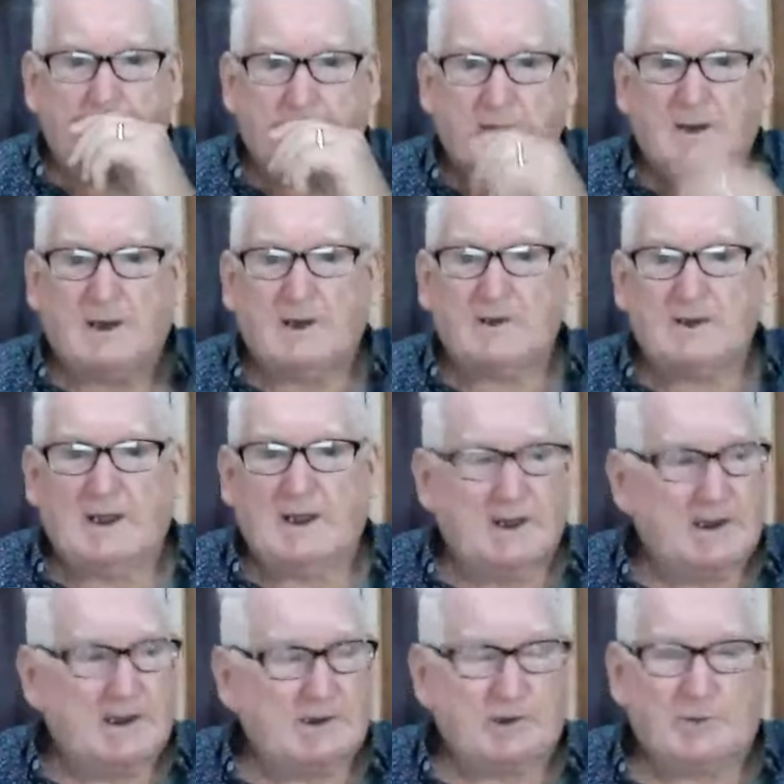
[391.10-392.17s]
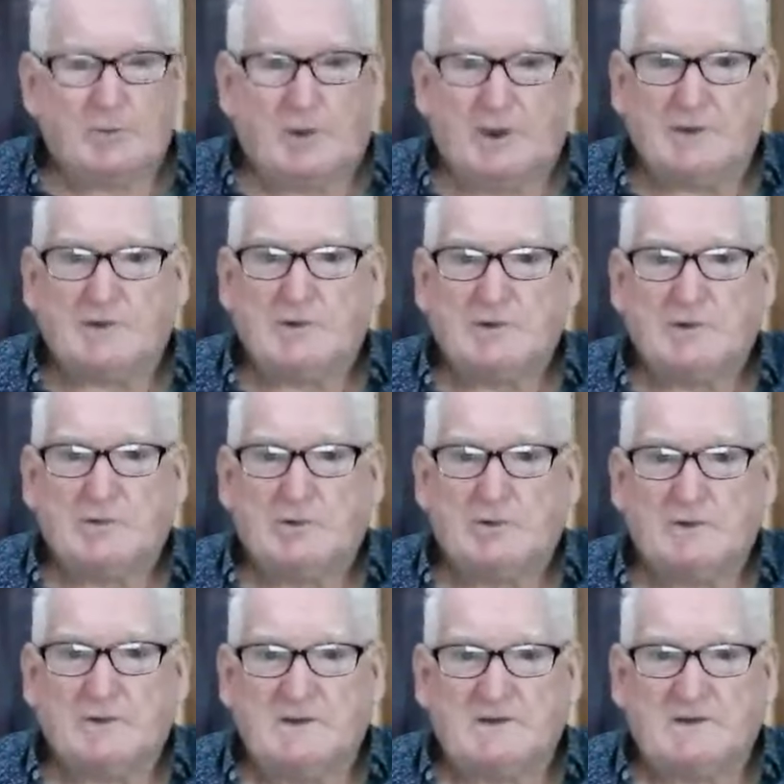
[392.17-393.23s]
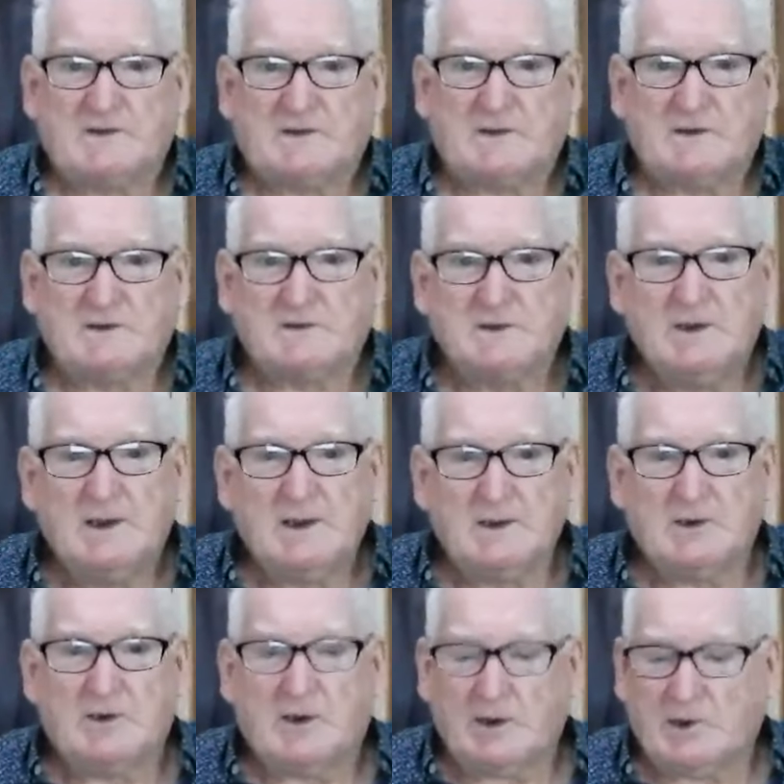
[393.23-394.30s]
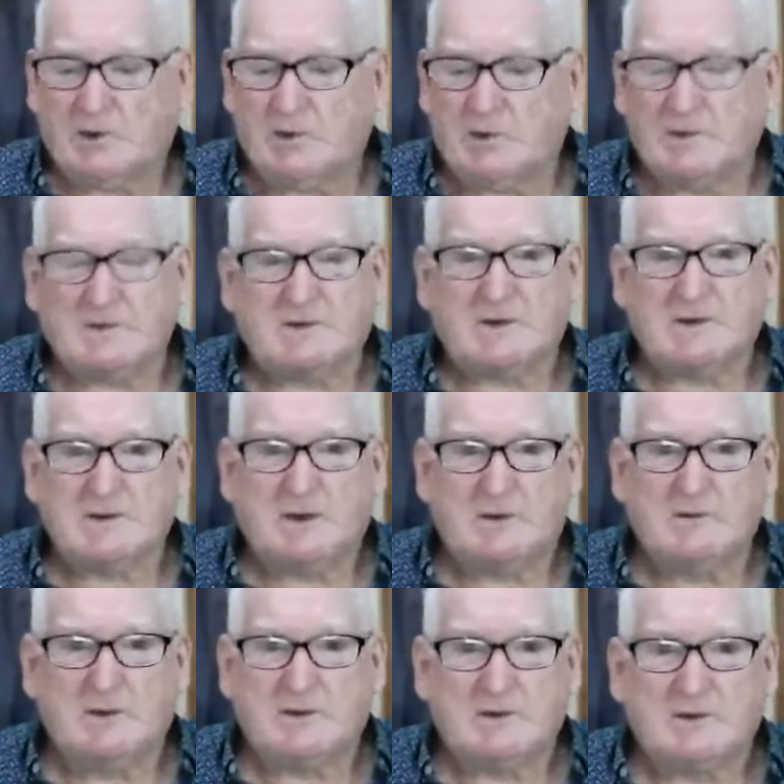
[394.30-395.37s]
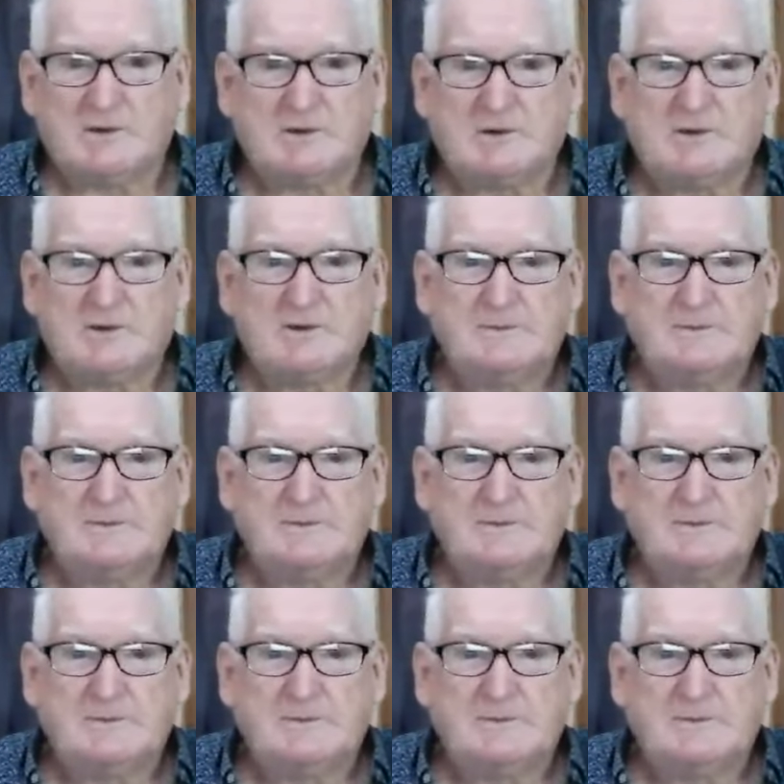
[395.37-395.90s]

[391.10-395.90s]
and they had the right to do all these things. And the High Court said no, they didn't.